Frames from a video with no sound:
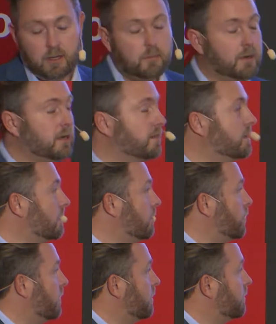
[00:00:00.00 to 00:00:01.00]
But I think
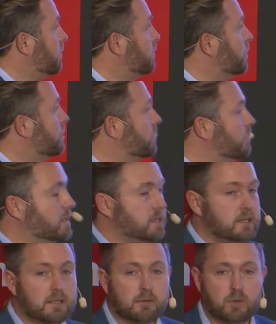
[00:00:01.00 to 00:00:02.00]
uh, where we put
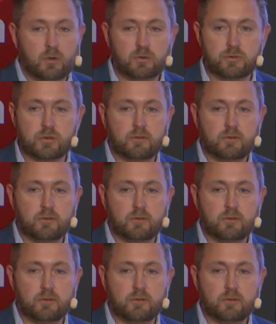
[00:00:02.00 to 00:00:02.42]
most